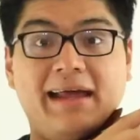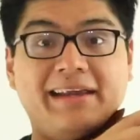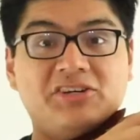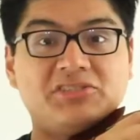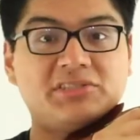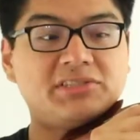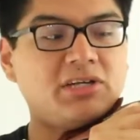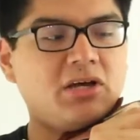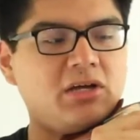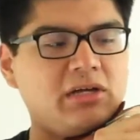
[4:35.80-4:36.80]
And here's the
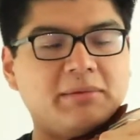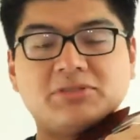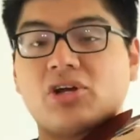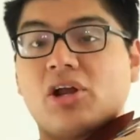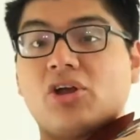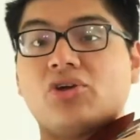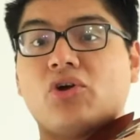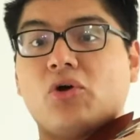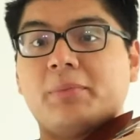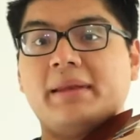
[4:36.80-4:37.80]
song. I'm starting on
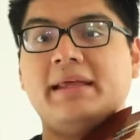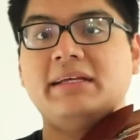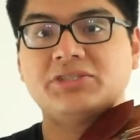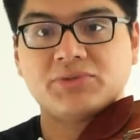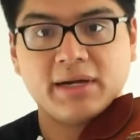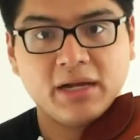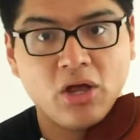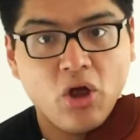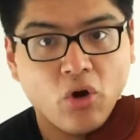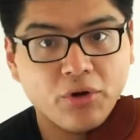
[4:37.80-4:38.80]
your open E string
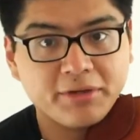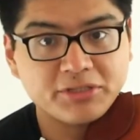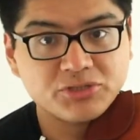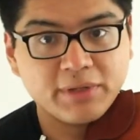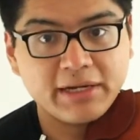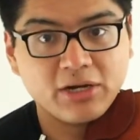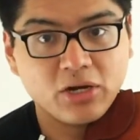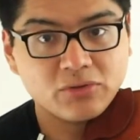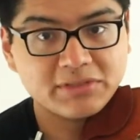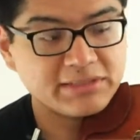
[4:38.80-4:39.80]
or the string
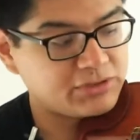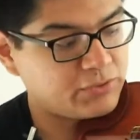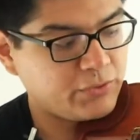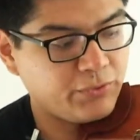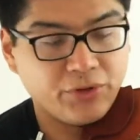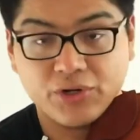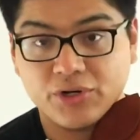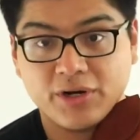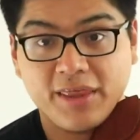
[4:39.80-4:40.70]
closest to your